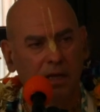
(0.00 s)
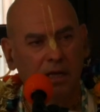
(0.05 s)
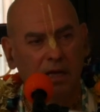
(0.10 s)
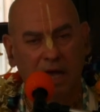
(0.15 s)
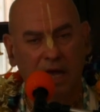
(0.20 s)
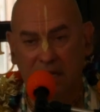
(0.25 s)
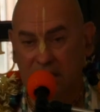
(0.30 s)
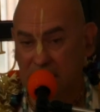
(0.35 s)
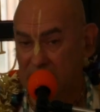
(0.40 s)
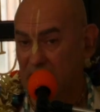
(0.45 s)

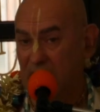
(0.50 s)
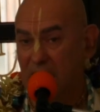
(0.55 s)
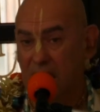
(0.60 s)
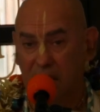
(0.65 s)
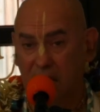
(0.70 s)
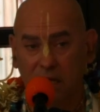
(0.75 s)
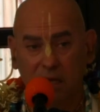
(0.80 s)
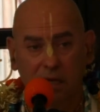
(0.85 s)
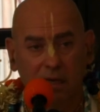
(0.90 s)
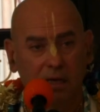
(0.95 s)
And
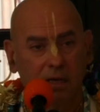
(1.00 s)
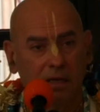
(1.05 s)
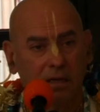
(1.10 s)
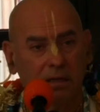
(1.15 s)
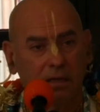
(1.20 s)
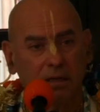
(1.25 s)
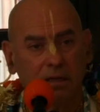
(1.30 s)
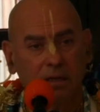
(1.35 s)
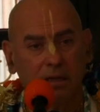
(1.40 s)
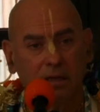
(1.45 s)

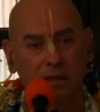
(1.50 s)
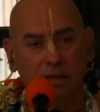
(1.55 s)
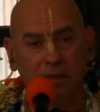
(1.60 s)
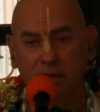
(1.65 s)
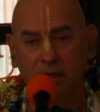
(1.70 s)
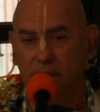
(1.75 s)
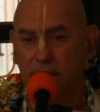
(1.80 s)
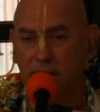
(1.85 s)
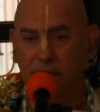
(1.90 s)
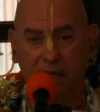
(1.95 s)

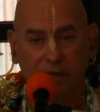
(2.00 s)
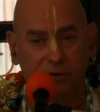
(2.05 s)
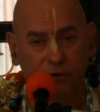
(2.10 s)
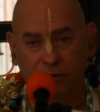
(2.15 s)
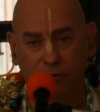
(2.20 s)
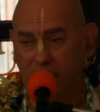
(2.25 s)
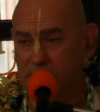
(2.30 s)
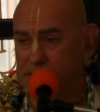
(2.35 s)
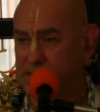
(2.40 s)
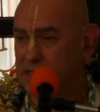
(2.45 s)
they
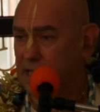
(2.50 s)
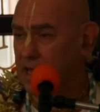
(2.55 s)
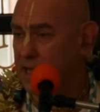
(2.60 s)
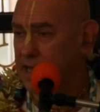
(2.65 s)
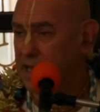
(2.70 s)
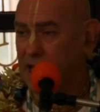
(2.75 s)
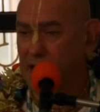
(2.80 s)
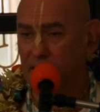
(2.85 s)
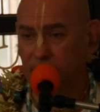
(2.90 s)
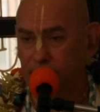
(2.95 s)
dress
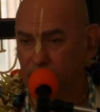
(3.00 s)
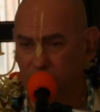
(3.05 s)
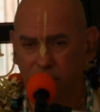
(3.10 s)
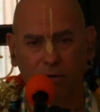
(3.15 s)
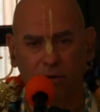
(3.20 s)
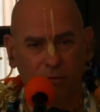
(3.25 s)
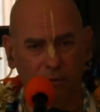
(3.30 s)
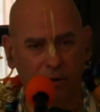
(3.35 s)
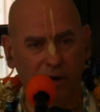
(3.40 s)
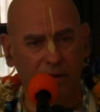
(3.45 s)
like Elvis. You
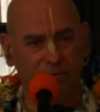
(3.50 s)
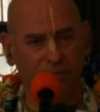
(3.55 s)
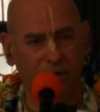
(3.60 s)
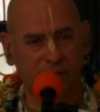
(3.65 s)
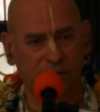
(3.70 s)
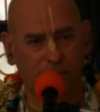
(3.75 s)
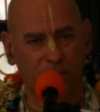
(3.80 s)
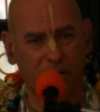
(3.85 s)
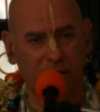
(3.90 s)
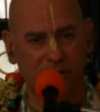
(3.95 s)
know who
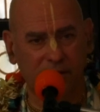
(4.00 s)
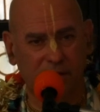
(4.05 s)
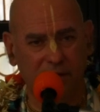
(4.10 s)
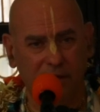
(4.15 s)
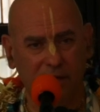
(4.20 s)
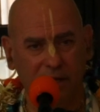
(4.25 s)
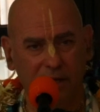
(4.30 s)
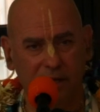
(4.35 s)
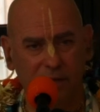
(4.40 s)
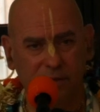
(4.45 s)
Elvis
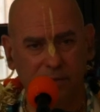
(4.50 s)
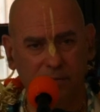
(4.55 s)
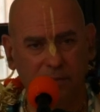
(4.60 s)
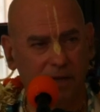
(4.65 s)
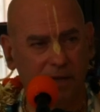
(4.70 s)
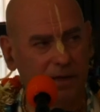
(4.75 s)
Presley is?